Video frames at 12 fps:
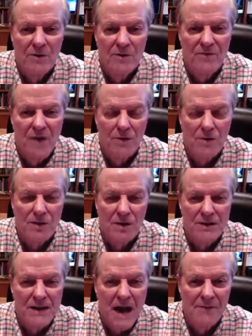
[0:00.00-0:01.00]
wonderful
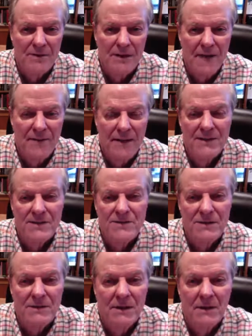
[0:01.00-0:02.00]
Faulkner novel, I
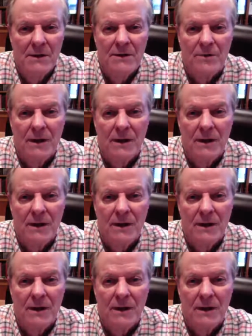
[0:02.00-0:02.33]
think is the